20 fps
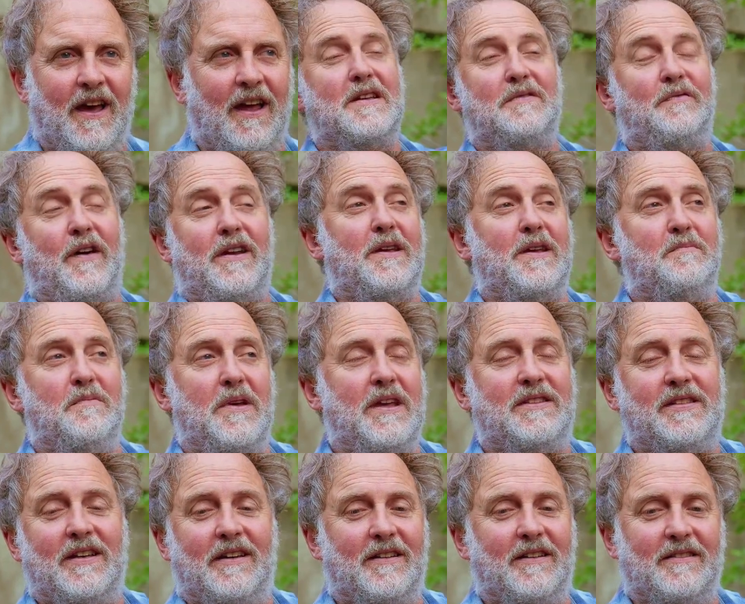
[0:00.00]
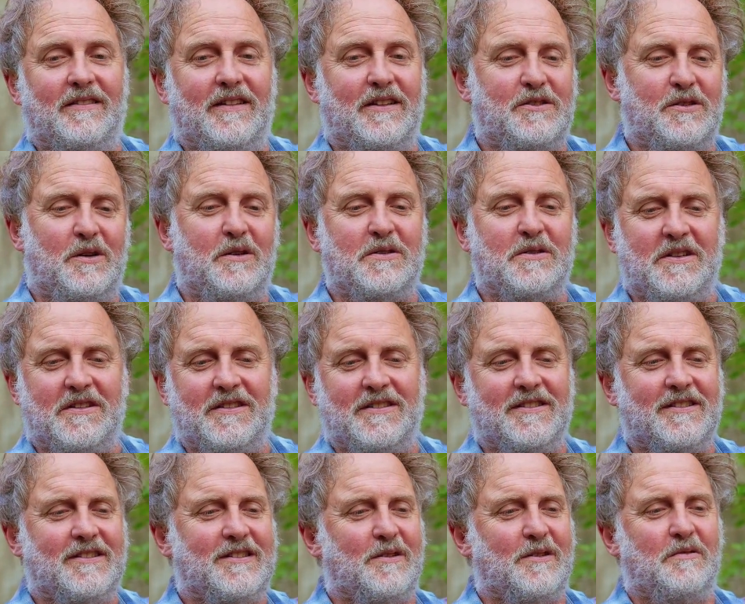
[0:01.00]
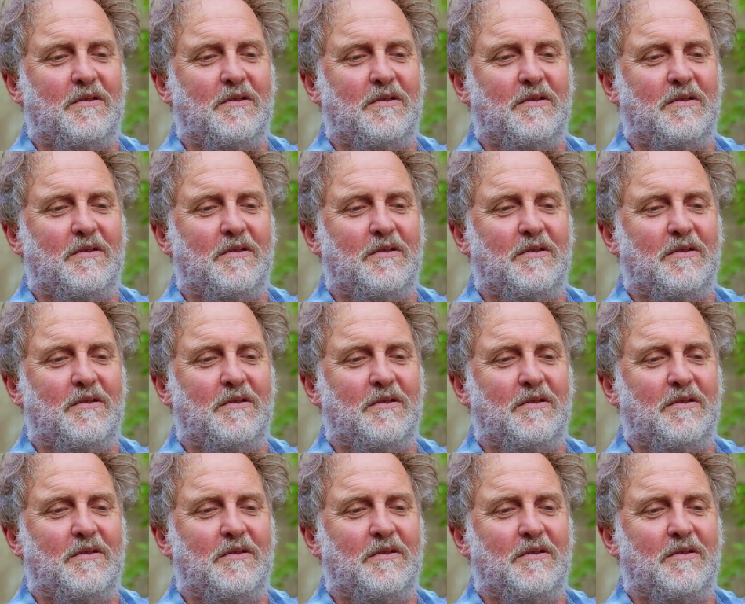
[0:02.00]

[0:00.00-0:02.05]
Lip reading: It's funny, meeting the Georgians